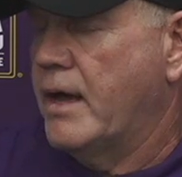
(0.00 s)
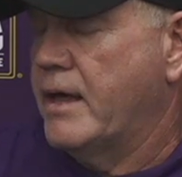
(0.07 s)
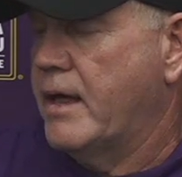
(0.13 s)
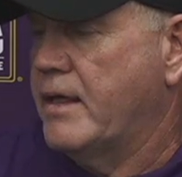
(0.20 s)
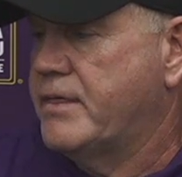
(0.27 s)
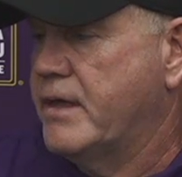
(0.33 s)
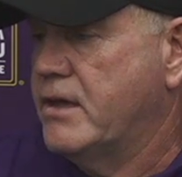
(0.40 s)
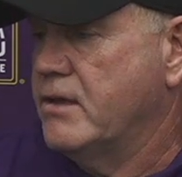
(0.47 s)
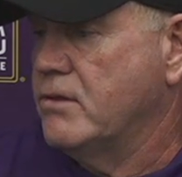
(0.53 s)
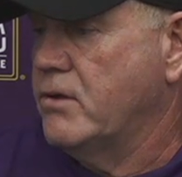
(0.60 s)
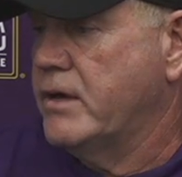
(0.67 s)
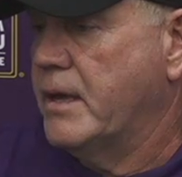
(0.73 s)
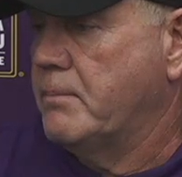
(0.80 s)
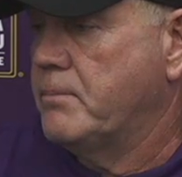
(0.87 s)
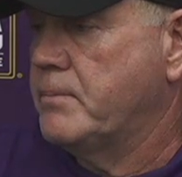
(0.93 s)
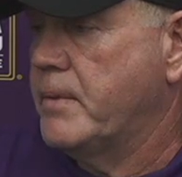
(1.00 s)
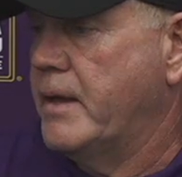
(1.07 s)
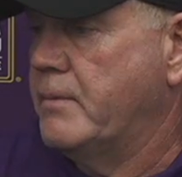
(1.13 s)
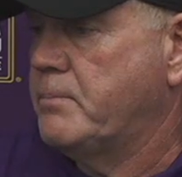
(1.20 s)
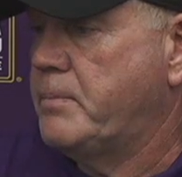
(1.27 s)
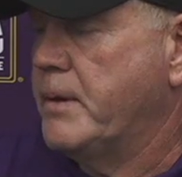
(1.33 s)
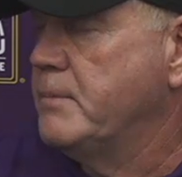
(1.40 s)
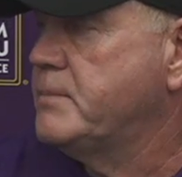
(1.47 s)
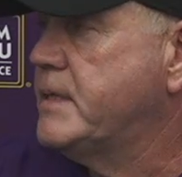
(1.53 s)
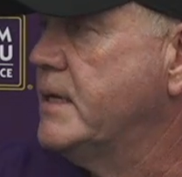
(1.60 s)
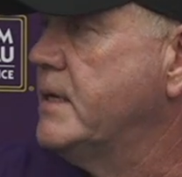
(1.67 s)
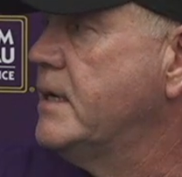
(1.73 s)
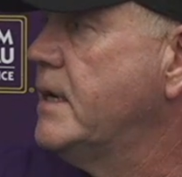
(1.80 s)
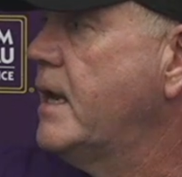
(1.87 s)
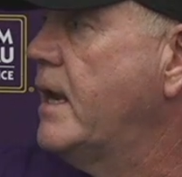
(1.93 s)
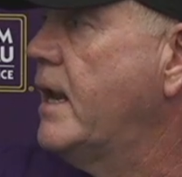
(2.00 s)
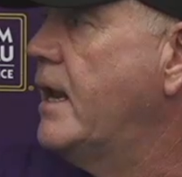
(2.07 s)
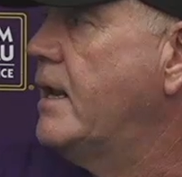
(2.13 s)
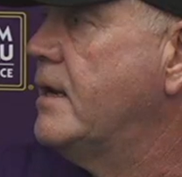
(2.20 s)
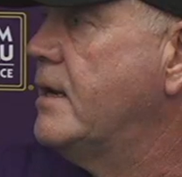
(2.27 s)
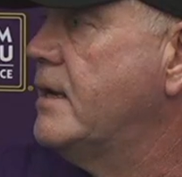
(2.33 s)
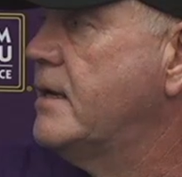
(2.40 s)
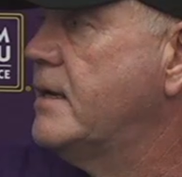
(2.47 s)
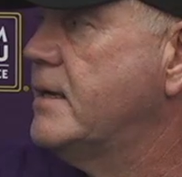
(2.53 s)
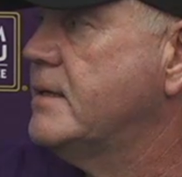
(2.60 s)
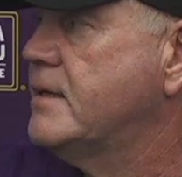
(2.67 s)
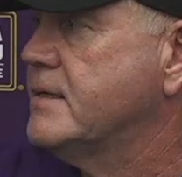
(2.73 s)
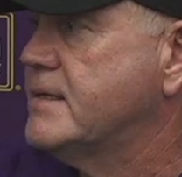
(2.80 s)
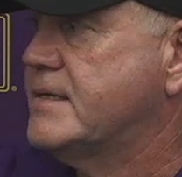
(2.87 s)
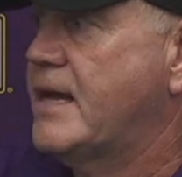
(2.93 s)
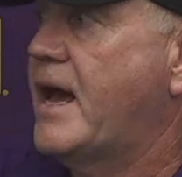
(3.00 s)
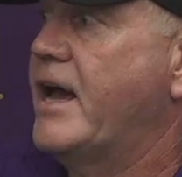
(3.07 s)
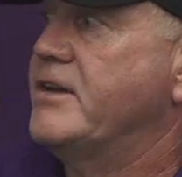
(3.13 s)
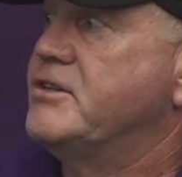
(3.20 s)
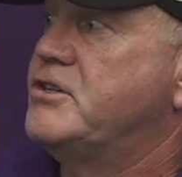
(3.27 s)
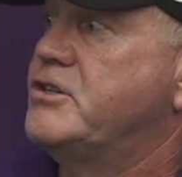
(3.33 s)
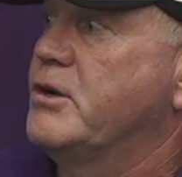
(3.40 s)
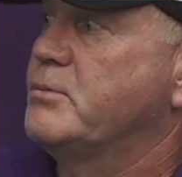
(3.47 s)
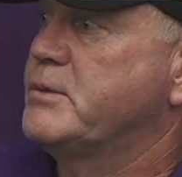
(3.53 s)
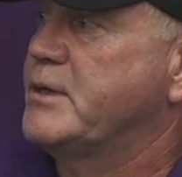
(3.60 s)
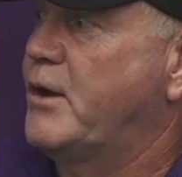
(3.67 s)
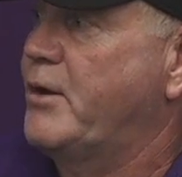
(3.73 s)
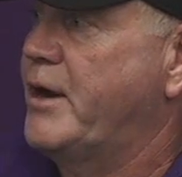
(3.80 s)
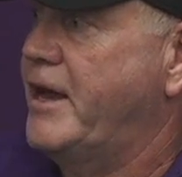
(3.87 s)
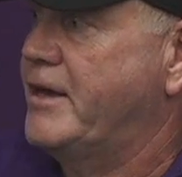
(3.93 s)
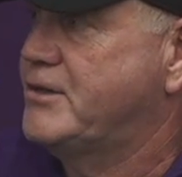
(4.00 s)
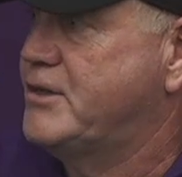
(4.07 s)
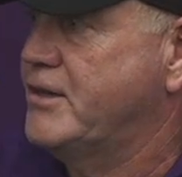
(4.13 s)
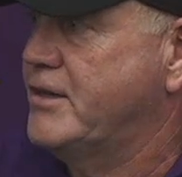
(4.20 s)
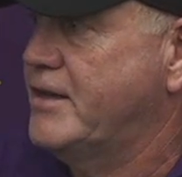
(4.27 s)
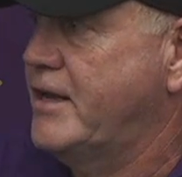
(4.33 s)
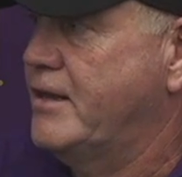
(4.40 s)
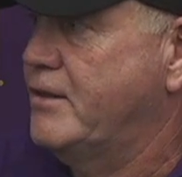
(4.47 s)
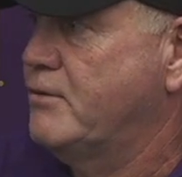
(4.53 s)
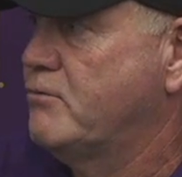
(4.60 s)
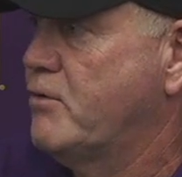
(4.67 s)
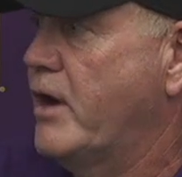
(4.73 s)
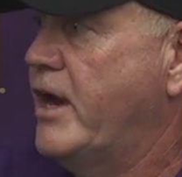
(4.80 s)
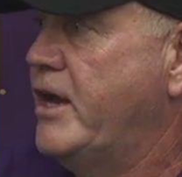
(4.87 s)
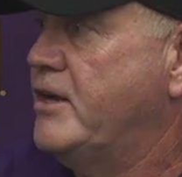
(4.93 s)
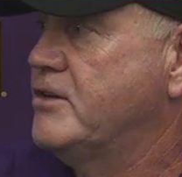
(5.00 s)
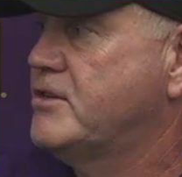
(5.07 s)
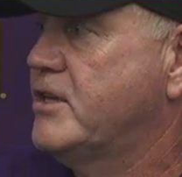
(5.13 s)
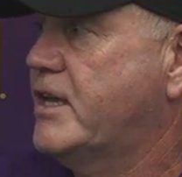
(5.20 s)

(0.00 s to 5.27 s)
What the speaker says: think you look at Pimpton and the size jumps out at you and the range,